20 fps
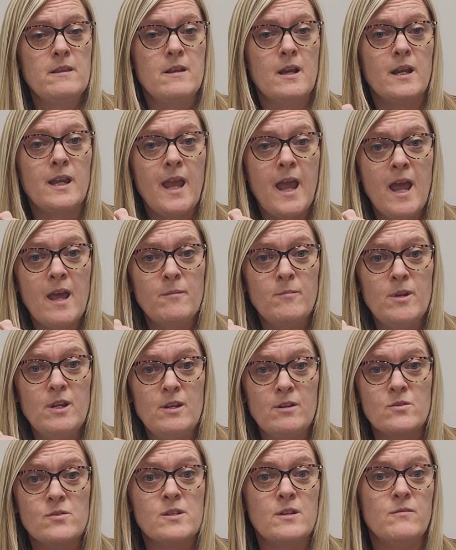that can be
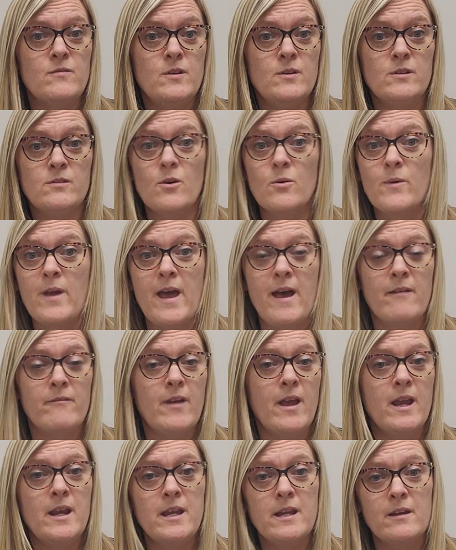used if you don't have
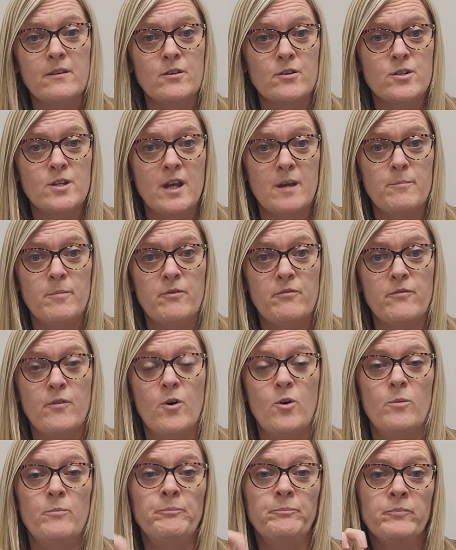any other type of
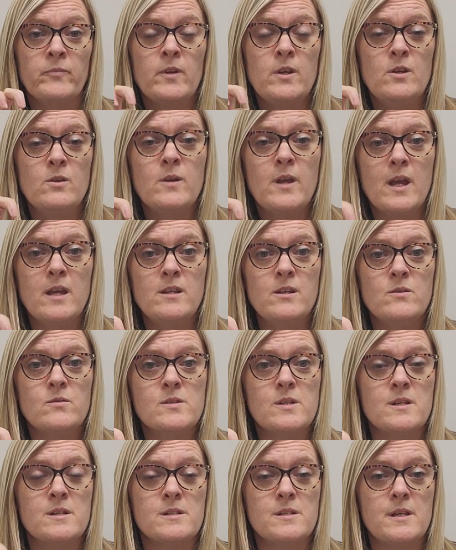foam, you can
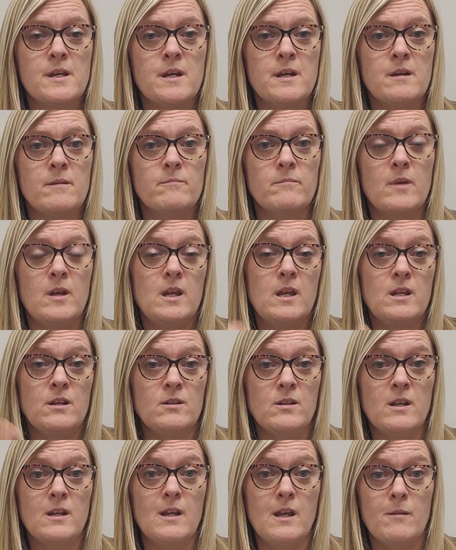use this
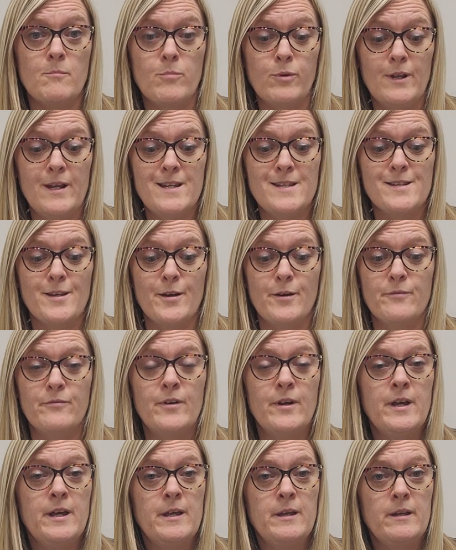in place of,
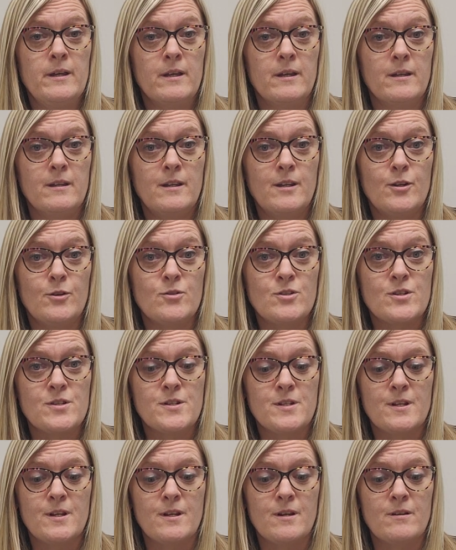just
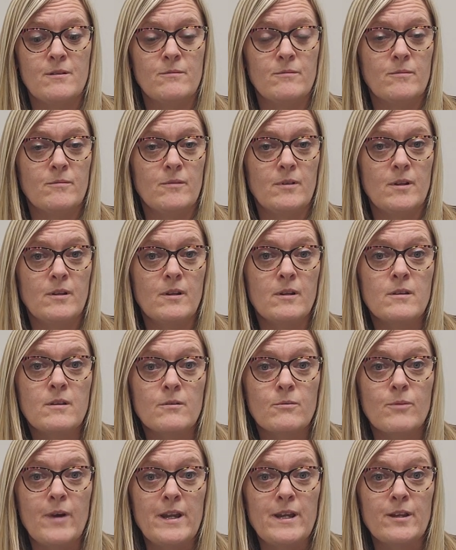
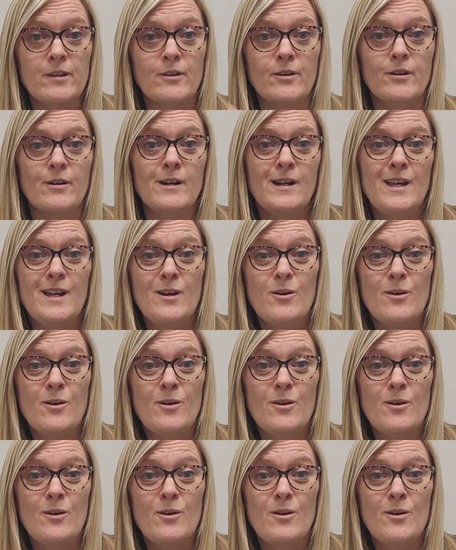the regular